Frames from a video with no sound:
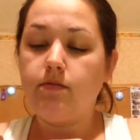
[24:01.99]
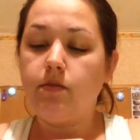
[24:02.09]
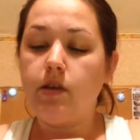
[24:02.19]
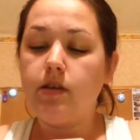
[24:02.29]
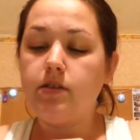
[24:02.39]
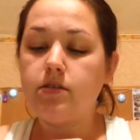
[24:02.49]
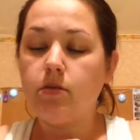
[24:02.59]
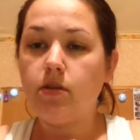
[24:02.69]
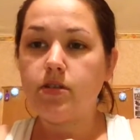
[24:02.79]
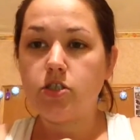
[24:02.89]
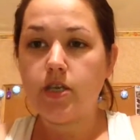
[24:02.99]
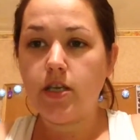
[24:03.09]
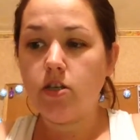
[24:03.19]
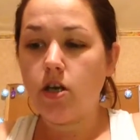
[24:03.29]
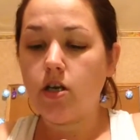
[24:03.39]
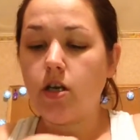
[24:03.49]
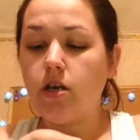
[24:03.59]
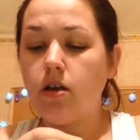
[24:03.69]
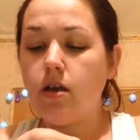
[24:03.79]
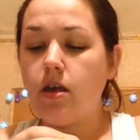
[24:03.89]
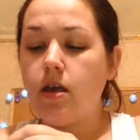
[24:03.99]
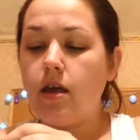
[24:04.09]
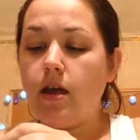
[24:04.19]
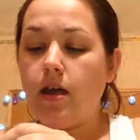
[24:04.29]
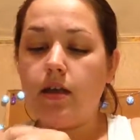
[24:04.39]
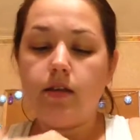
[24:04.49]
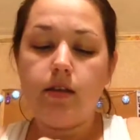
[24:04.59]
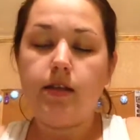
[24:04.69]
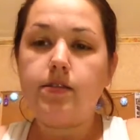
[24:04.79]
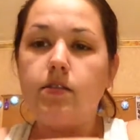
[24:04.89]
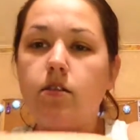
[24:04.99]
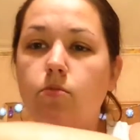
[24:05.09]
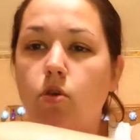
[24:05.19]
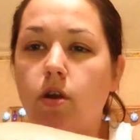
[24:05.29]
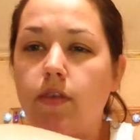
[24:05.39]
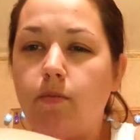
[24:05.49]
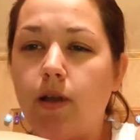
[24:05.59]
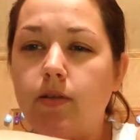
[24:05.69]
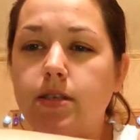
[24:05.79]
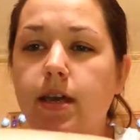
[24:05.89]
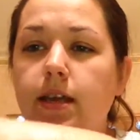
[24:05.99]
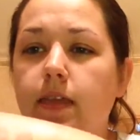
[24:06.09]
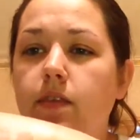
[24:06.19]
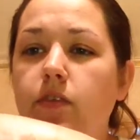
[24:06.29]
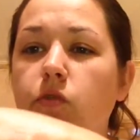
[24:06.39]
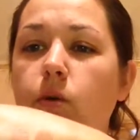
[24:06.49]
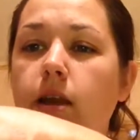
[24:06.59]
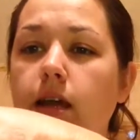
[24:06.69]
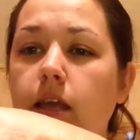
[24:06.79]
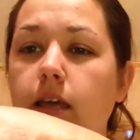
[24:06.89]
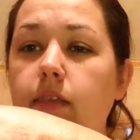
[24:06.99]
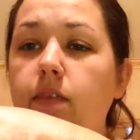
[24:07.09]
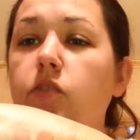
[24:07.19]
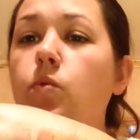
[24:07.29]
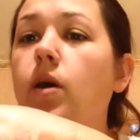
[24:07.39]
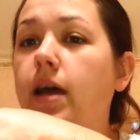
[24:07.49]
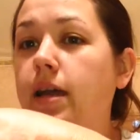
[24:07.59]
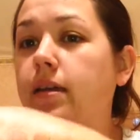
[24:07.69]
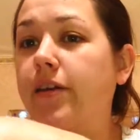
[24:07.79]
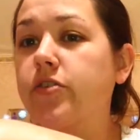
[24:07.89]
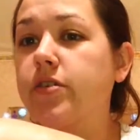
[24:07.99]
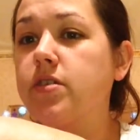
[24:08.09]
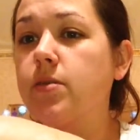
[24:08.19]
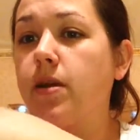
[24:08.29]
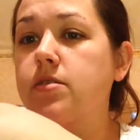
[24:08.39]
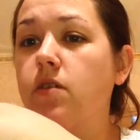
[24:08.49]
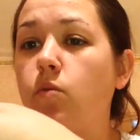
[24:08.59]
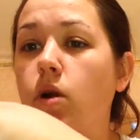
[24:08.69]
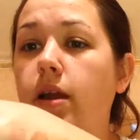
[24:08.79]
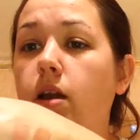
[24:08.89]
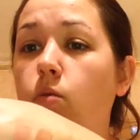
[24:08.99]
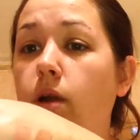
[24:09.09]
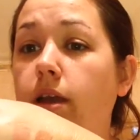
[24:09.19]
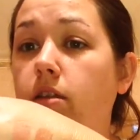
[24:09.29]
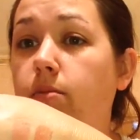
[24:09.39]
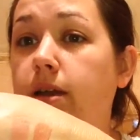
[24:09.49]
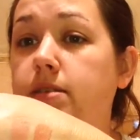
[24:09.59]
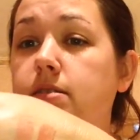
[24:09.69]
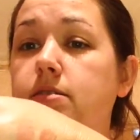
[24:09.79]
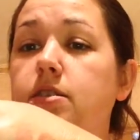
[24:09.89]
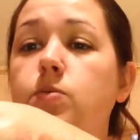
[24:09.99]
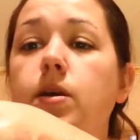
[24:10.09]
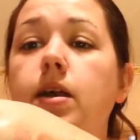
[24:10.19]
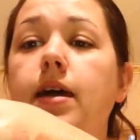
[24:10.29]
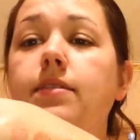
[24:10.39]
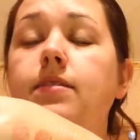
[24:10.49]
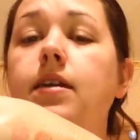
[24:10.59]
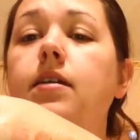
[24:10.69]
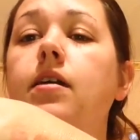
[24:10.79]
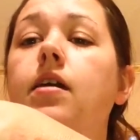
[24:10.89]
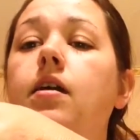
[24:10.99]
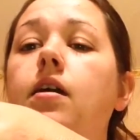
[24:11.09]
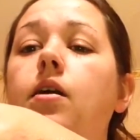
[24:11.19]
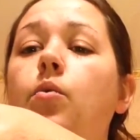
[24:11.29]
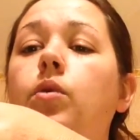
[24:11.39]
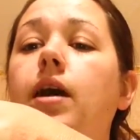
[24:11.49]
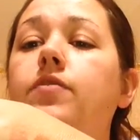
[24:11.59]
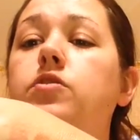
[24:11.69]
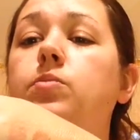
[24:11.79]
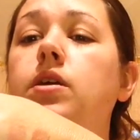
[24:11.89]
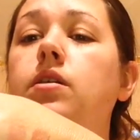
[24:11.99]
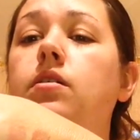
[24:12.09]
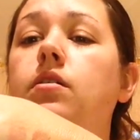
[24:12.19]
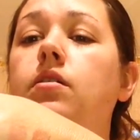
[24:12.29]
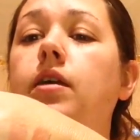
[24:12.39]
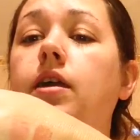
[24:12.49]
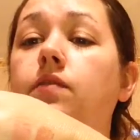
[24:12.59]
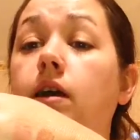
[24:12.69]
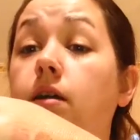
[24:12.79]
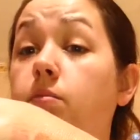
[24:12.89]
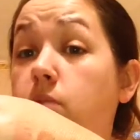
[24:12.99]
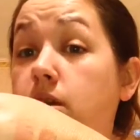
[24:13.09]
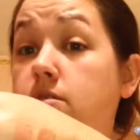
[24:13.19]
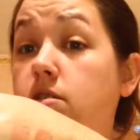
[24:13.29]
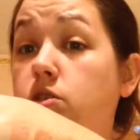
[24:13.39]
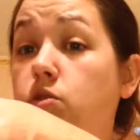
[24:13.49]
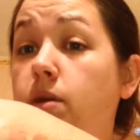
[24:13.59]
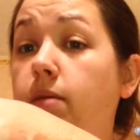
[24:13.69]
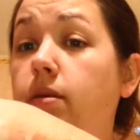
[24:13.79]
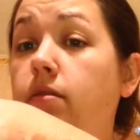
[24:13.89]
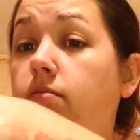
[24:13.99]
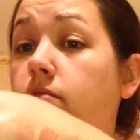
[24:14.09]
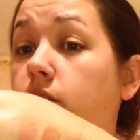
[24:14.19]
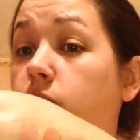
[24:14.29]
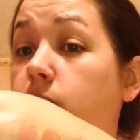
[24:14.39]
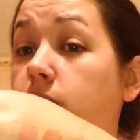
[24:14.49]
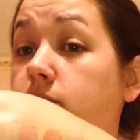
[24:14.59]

very similar. It's a shade darker, and it's a little more on the brown side. And this one I like. This one I can actually see myself wearing on a regular basis. This one I think would have to be, like if I mix the two maybe, this would be the